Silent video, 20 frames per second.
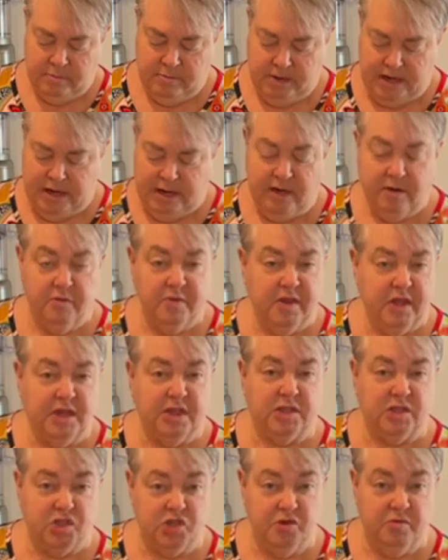but I don't think
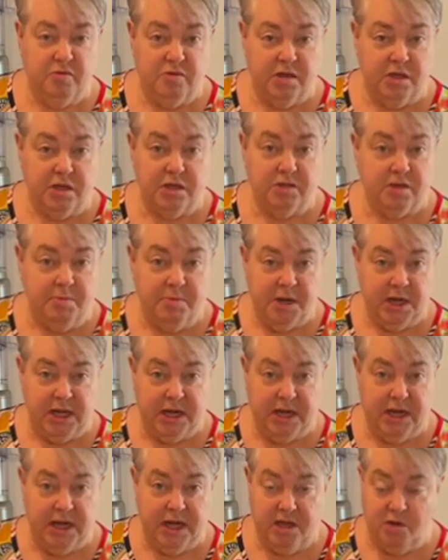it's too thick, so I'm not going
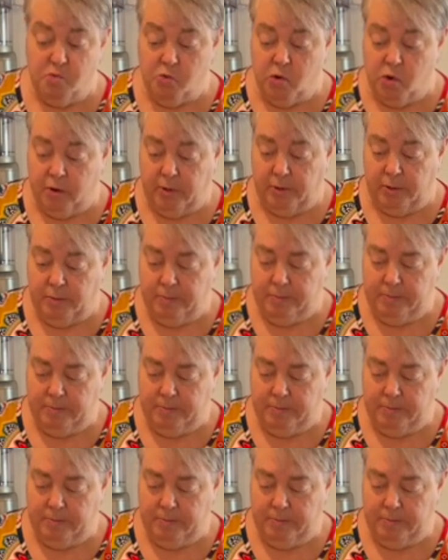to add any water.